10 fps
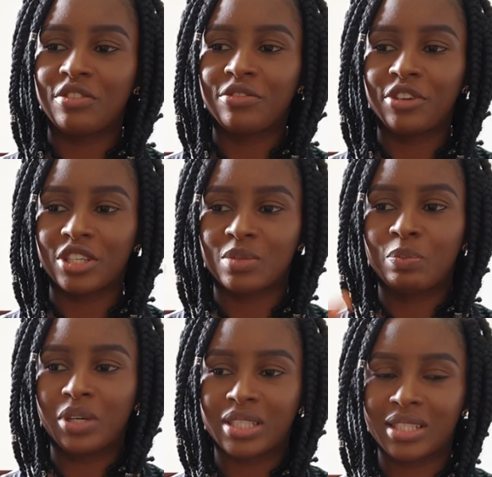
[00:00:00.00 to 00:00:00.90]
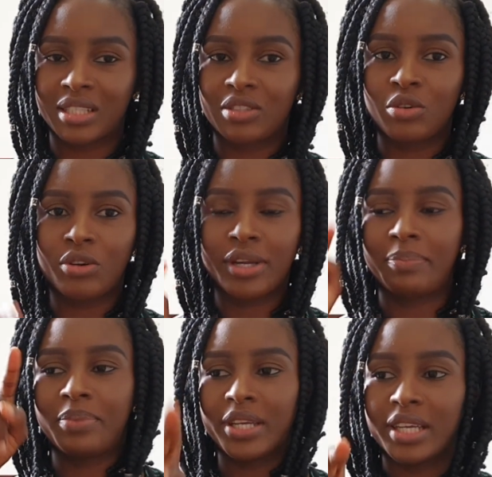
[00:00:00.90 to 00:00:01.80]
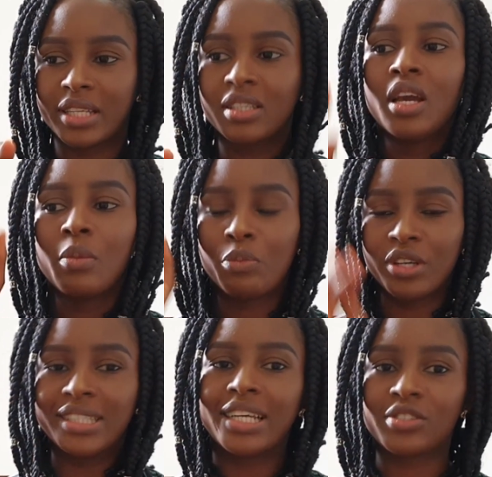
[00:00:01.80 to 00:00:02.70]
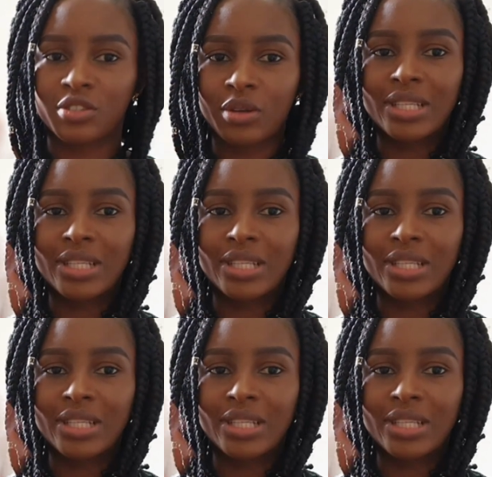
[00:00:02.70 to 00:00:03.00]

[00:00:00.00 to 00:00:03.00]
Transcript: reverse button or a pin, but there's